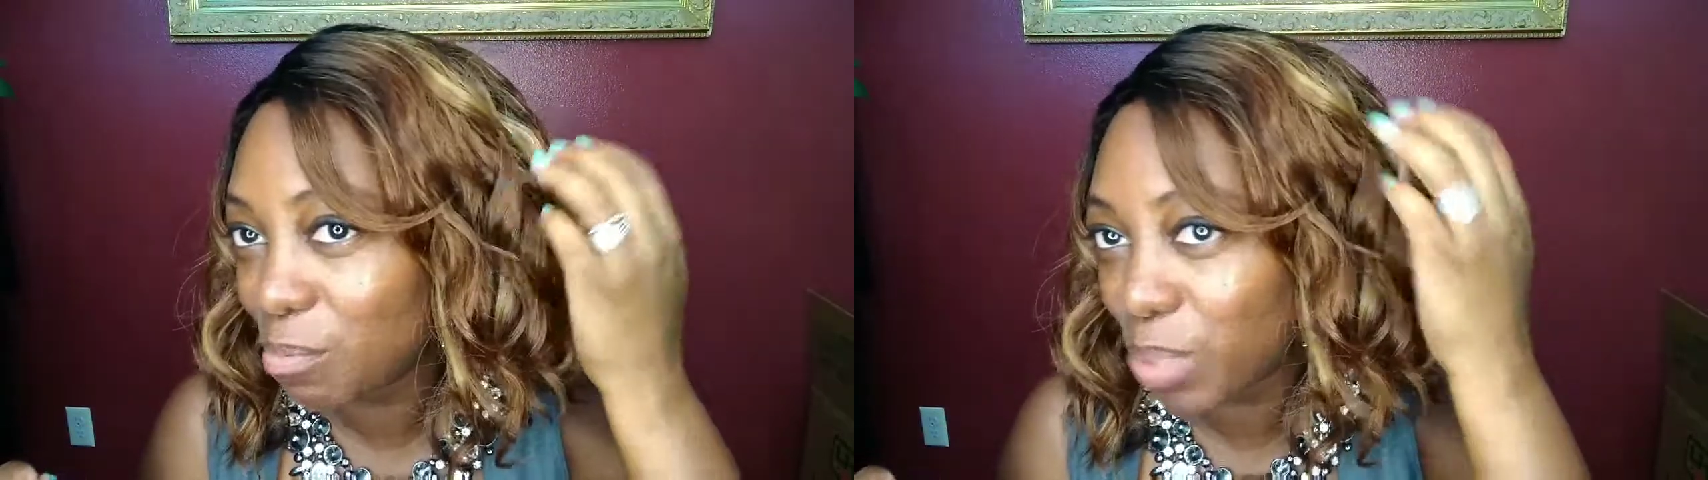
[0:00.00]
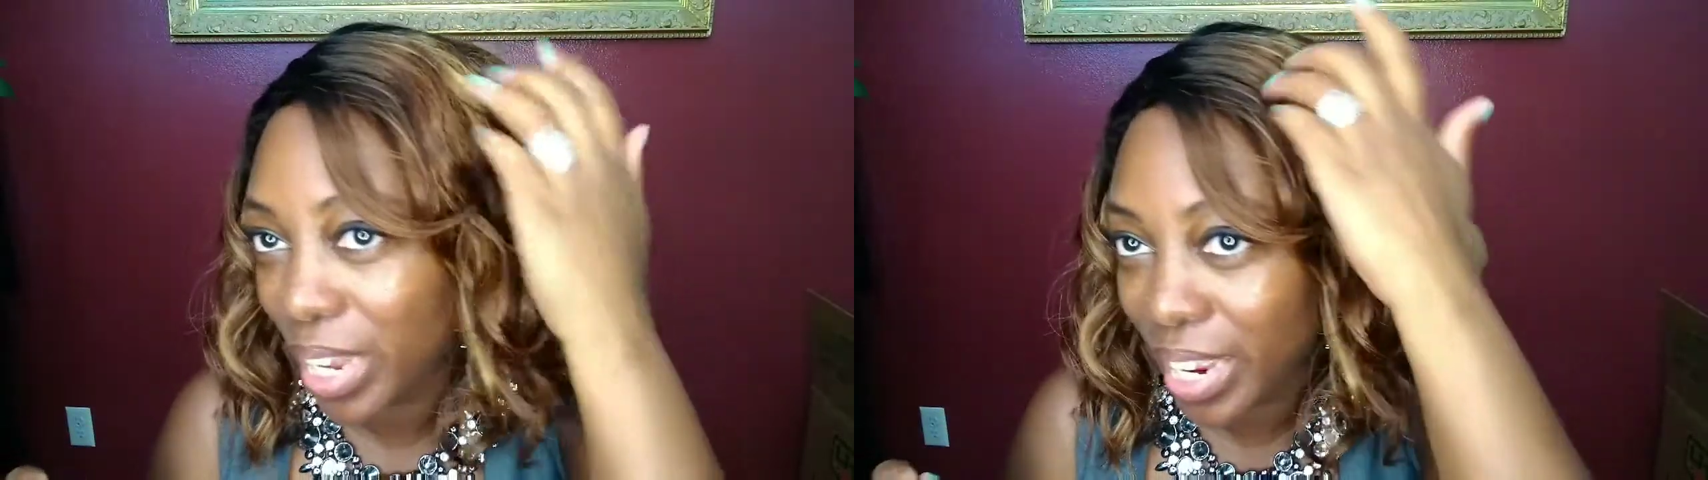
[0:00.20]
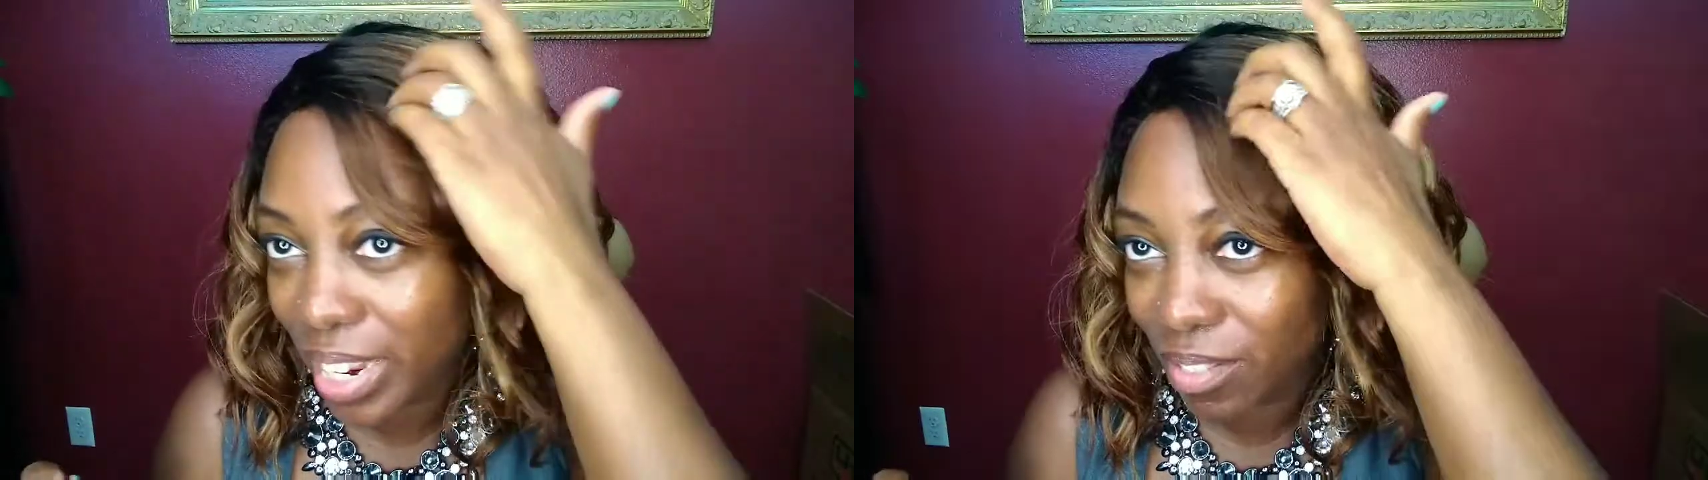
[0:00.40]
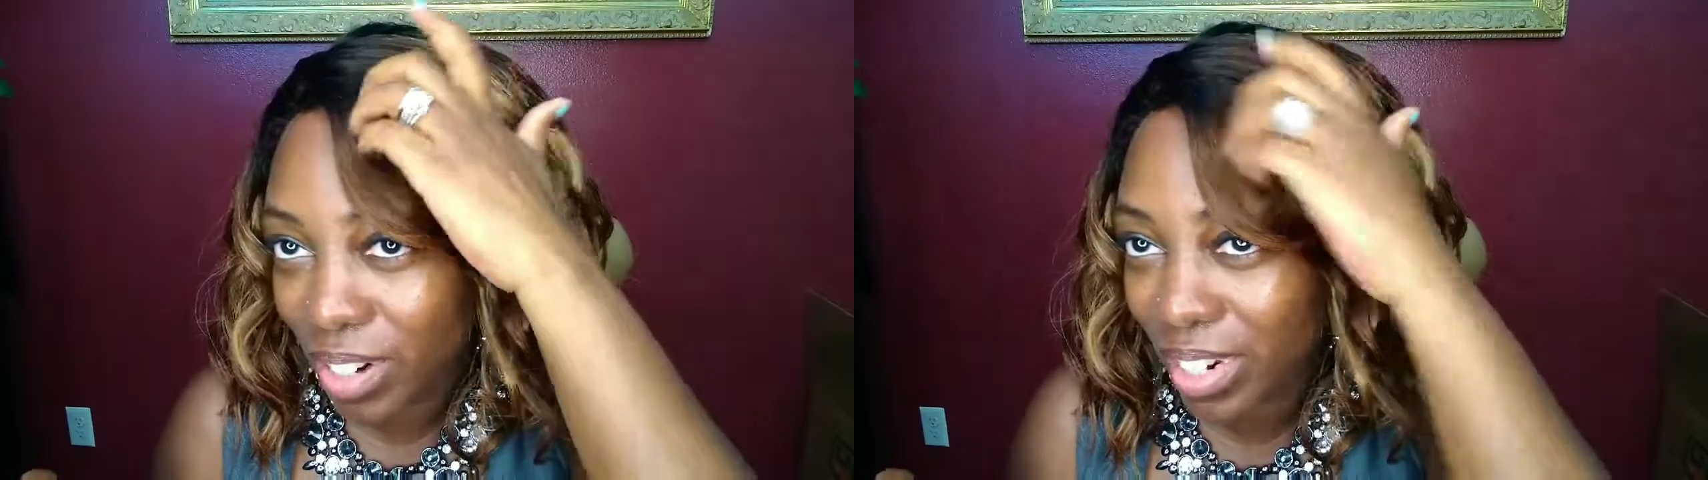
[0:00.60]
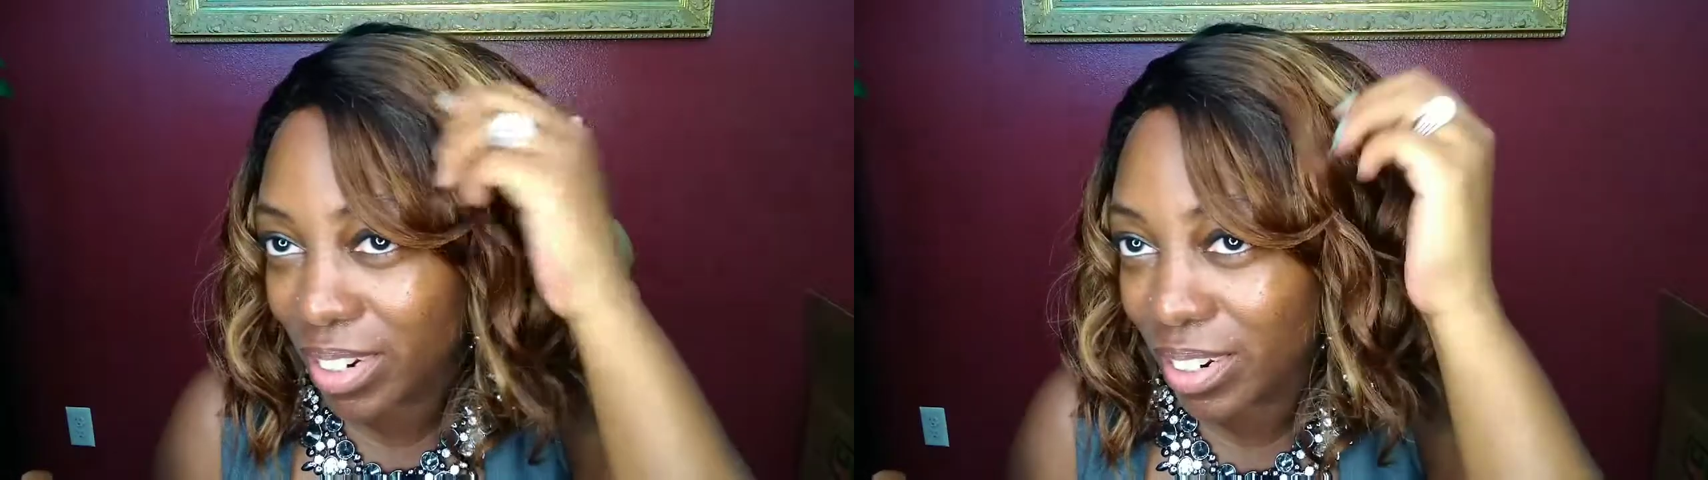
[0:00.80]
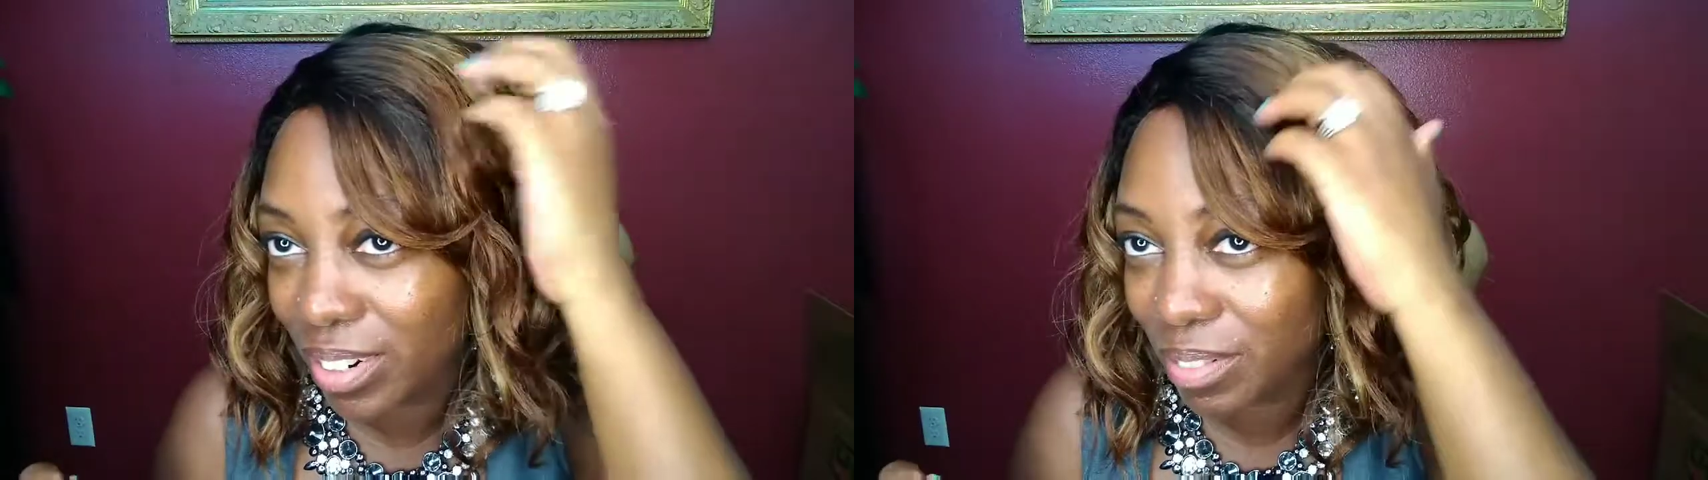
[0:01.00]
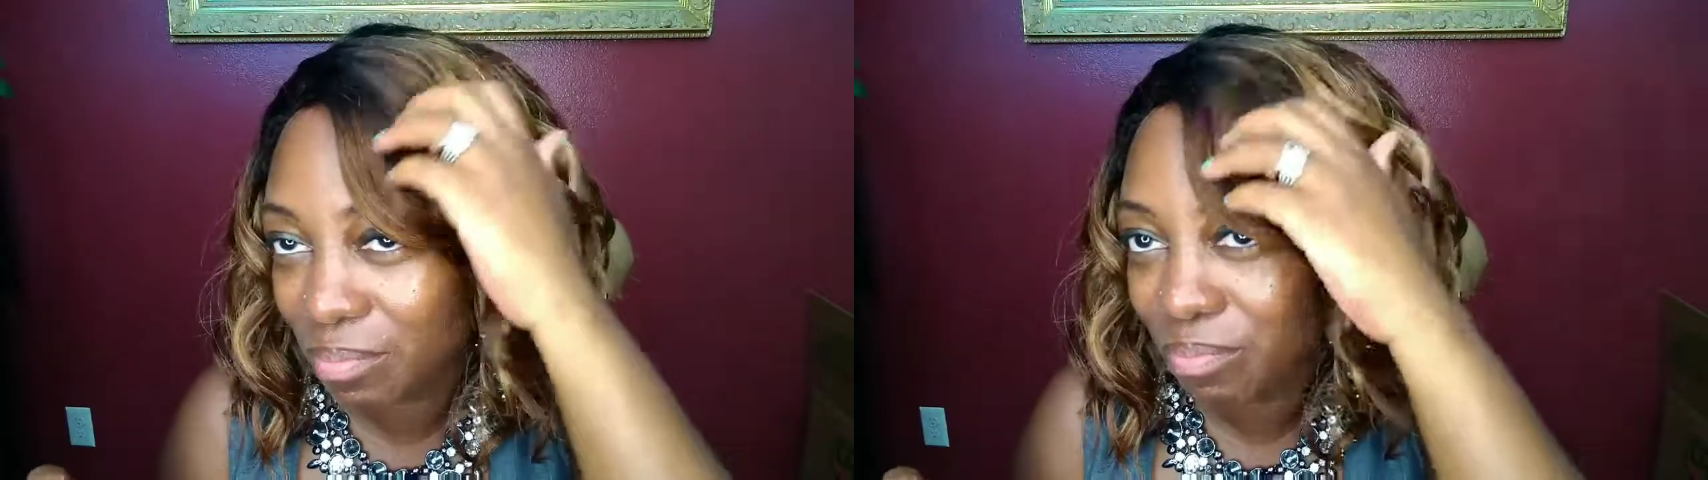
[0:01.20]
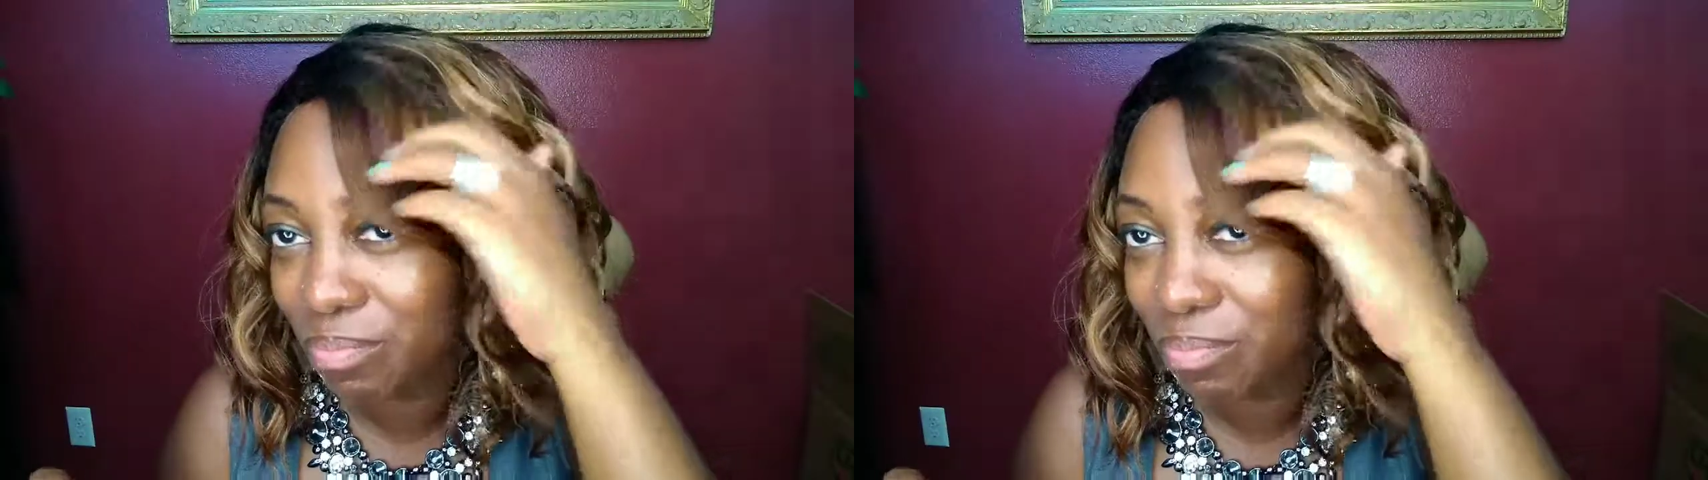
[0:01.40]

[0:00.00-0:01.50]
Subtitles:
bang right there.